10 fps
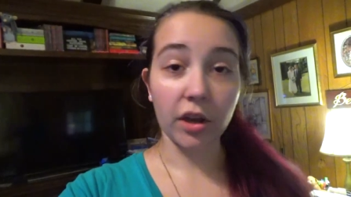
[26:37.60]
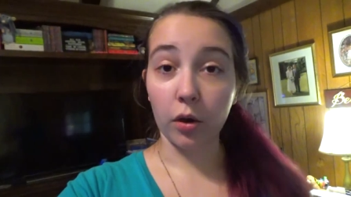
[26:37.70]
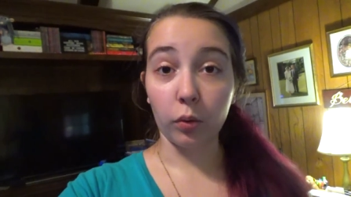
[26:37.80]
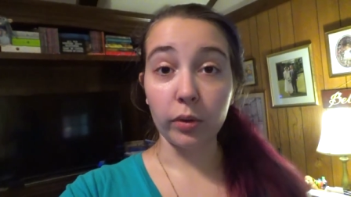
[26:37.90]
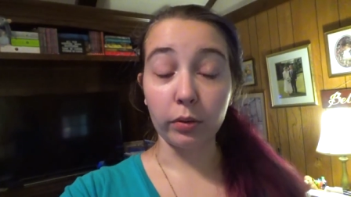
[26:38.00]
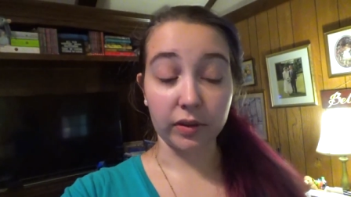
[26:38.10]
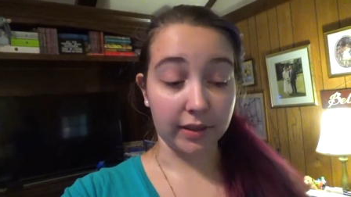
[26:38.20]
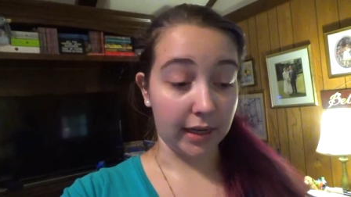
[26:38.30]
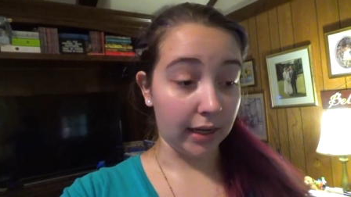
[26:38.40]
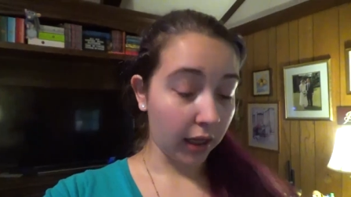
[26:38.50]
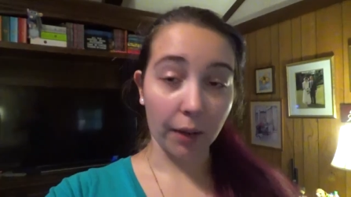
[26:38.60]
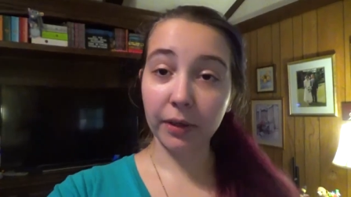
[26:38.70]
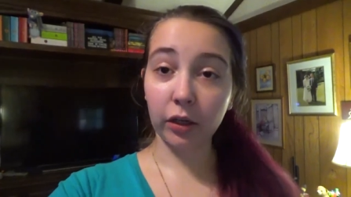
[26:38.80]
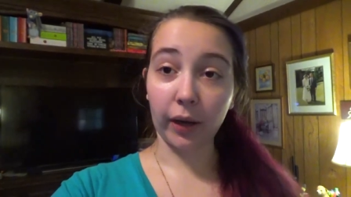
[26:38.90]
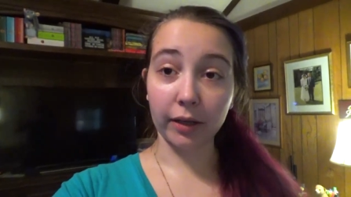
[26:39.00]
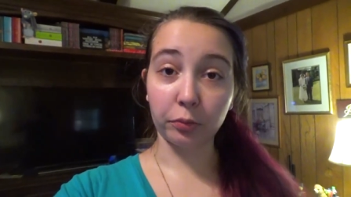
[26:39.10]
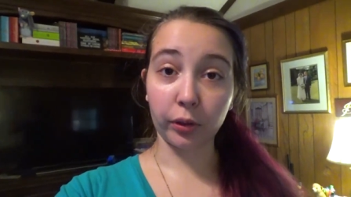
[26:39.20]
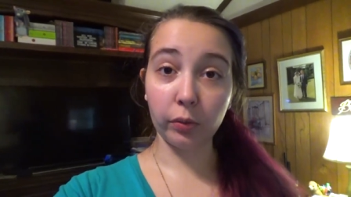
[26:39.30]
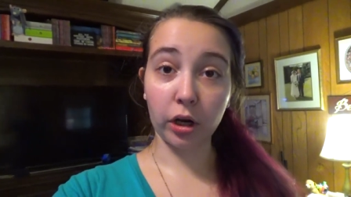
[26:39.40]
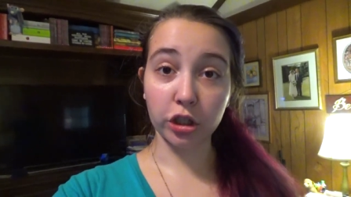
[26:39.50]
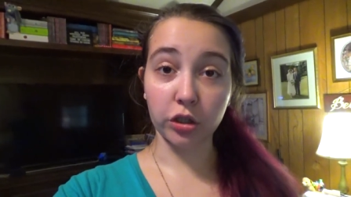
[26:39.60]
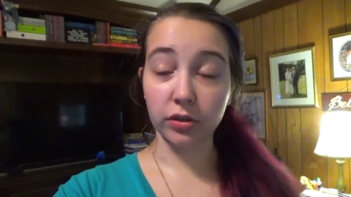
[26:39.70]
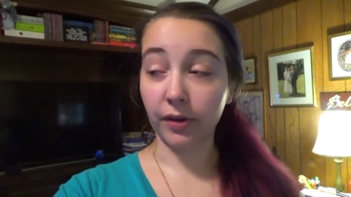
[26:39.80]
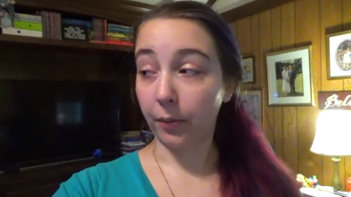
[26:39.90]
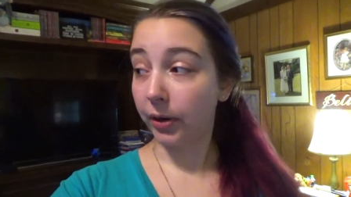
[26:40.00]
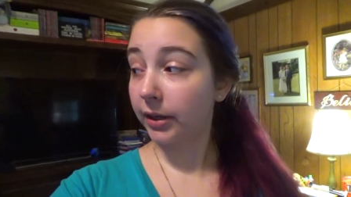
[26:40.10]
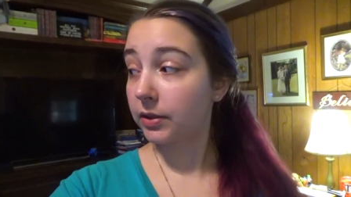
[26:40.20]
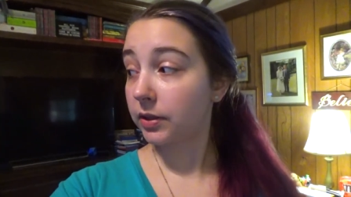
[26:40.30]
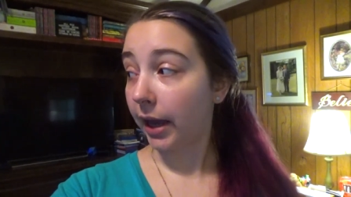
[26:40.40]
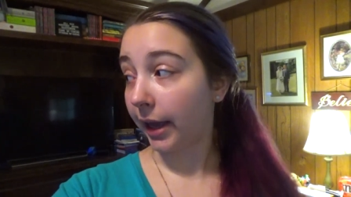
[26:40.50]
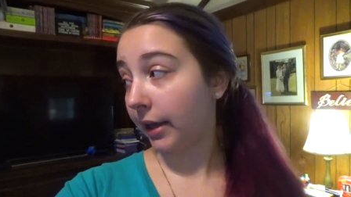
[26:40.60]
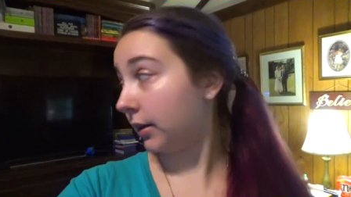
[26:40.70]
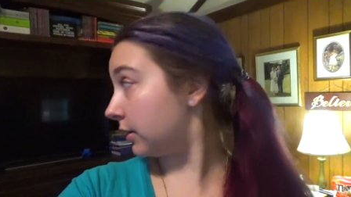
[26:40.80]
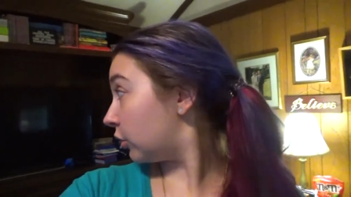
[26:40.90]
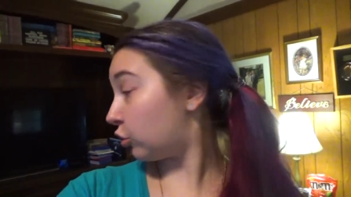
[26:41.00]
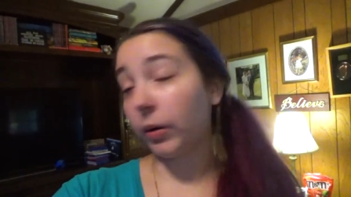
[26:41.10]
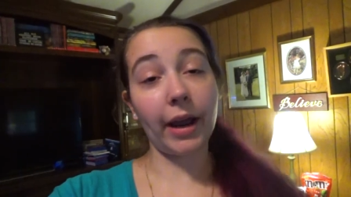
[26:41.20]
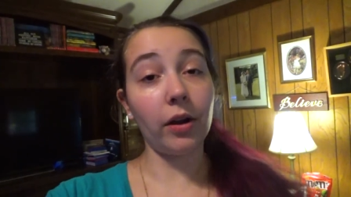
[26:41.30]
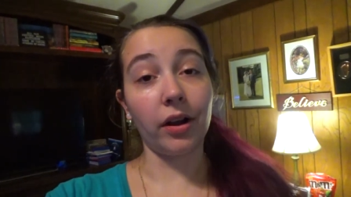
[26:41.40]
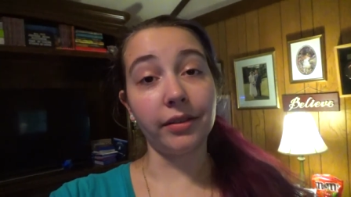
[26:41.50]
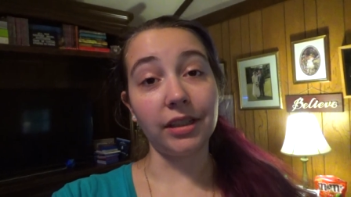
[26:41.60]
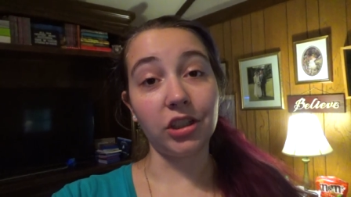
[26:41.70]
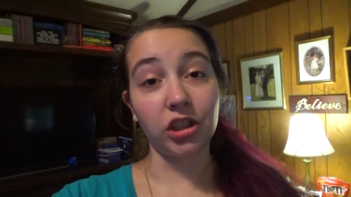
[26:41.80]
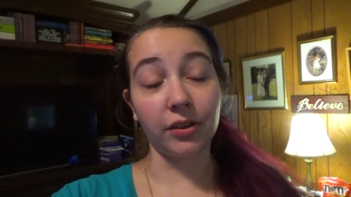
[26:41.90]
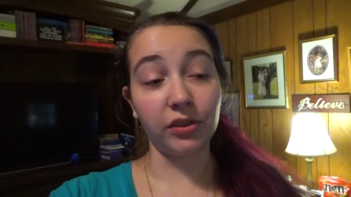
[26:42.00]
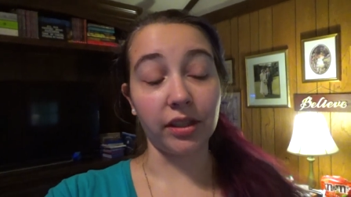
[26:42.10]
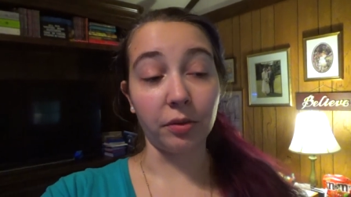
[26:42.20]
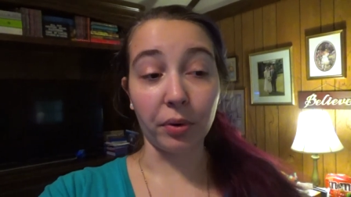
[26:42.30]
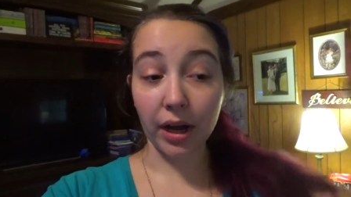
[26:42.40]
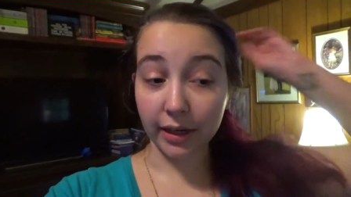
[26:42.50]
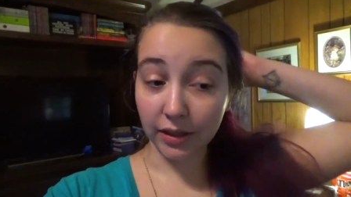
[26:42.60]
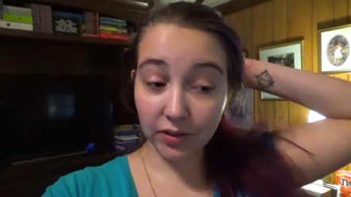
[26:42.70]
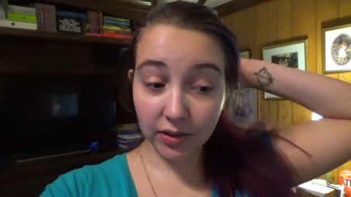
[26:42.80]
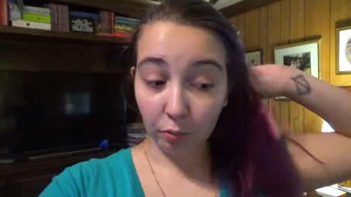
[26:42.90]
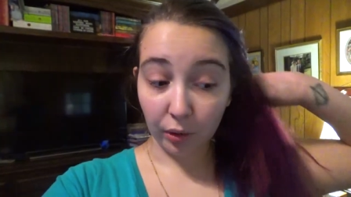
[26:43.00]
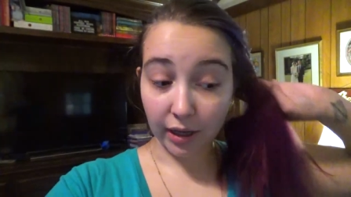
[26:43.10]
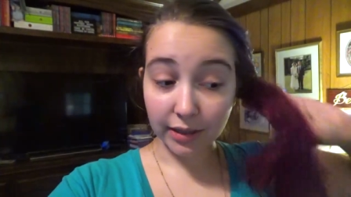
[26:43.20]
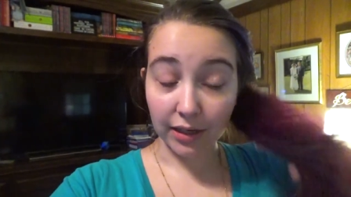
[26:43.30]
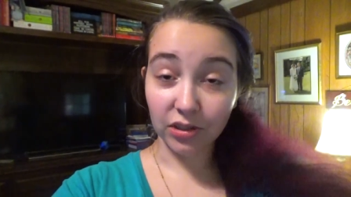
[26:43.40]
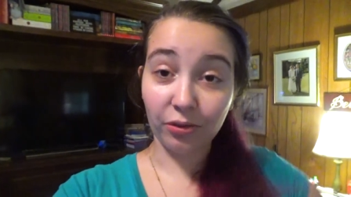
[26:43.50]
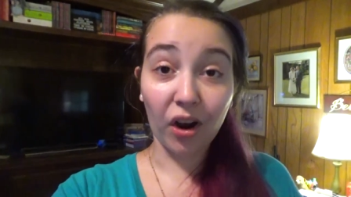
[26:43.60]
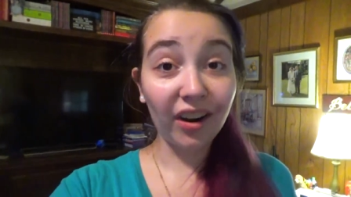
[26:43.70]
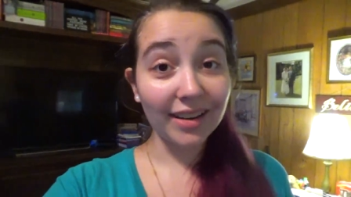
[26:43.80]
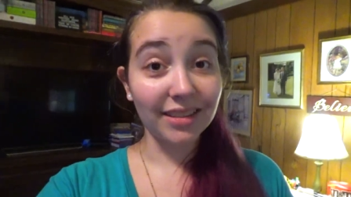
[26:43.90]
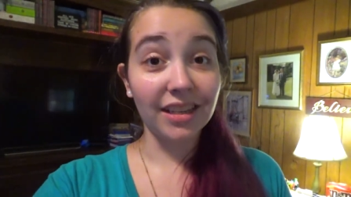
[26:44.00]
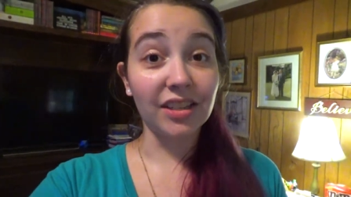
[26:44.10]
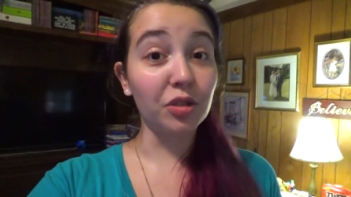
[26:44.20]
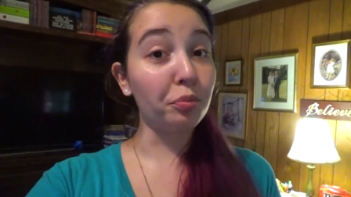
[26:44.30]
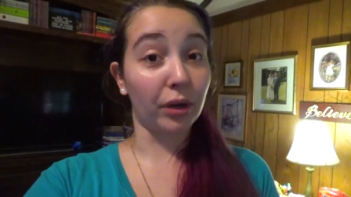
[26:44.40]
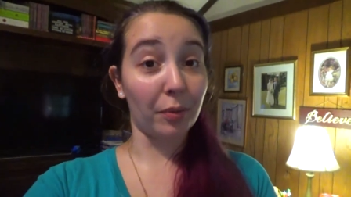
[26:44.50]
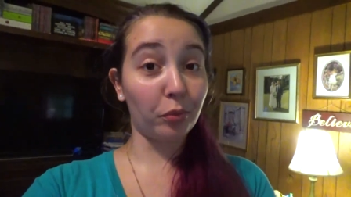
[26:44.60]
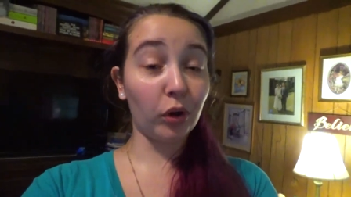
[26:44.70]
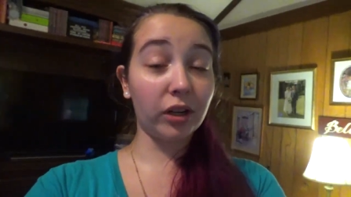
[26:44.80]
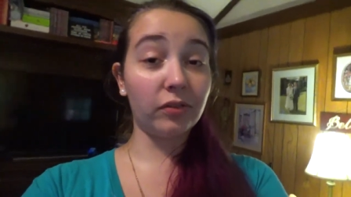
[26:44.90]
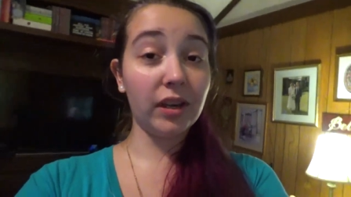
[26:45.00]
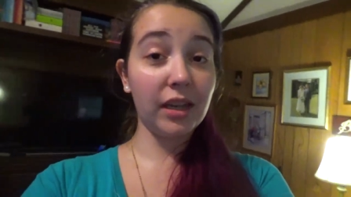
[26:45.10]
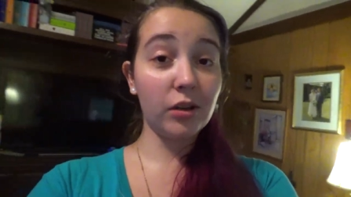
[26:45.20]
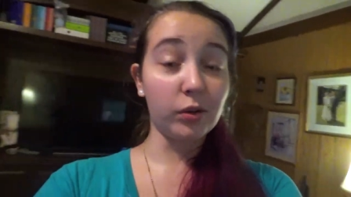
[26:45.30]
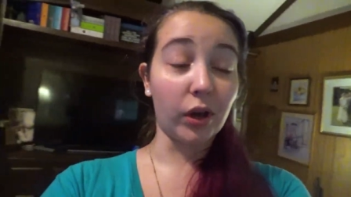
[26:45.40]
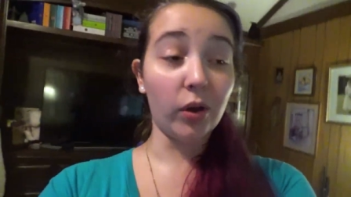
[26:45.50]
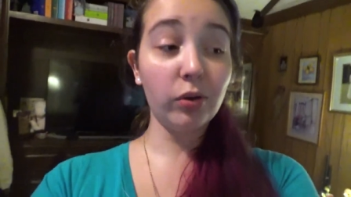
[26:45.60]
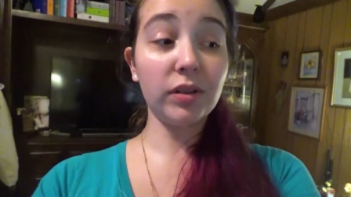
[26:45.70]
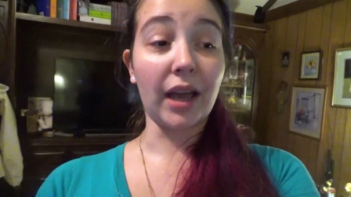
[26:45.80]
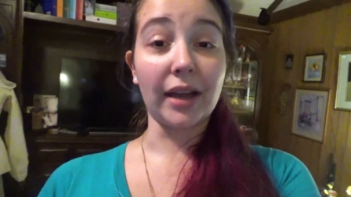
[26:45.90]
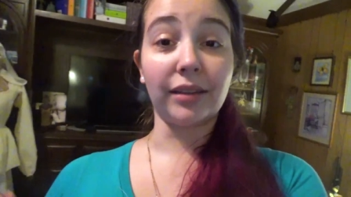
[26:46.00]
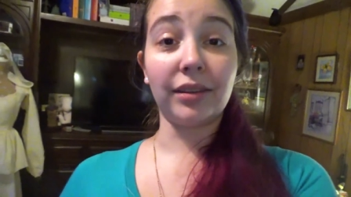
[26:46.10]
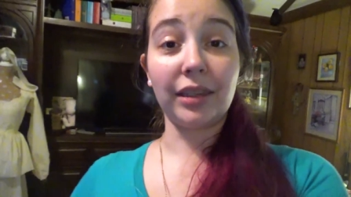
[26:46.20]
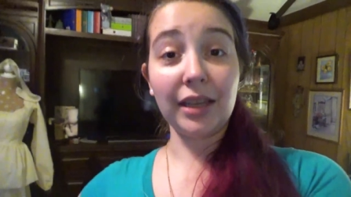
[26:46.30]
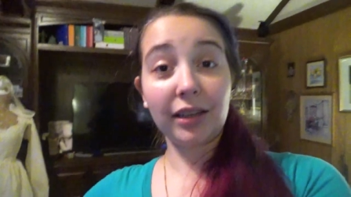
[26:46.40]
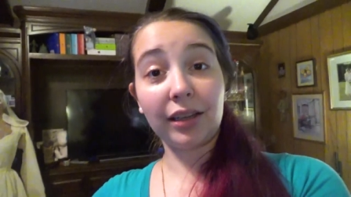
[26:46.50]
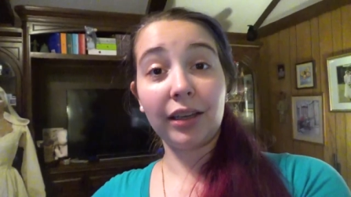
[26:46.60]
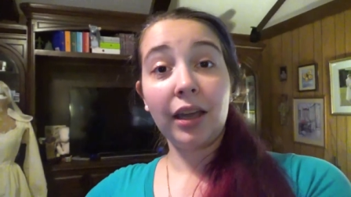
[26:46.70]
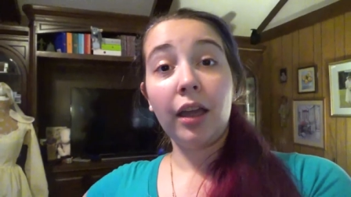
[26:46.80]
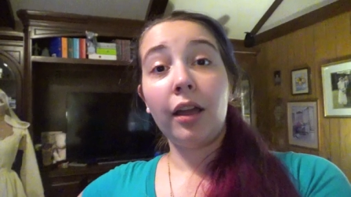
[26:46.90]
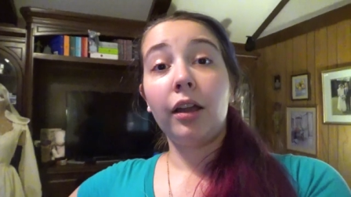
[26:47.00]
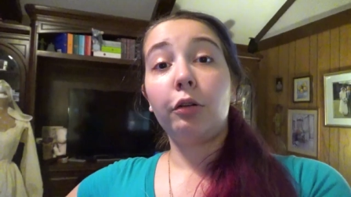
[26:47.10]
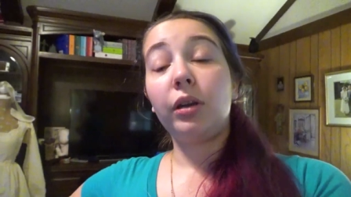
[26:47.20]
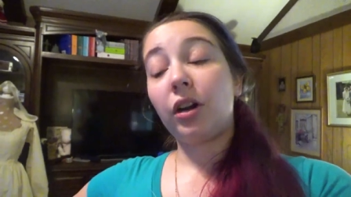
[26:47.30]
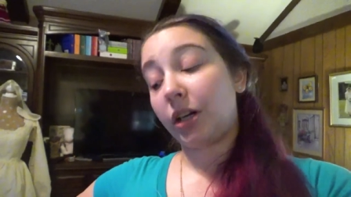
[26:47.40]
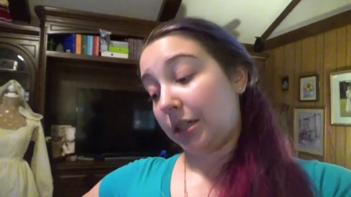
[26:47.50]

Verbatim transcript: so we will see. I'm gonna go ahead and pre-wash those fabrics and try on the shift and the bodice, but as far as this prep work video goes, I think we are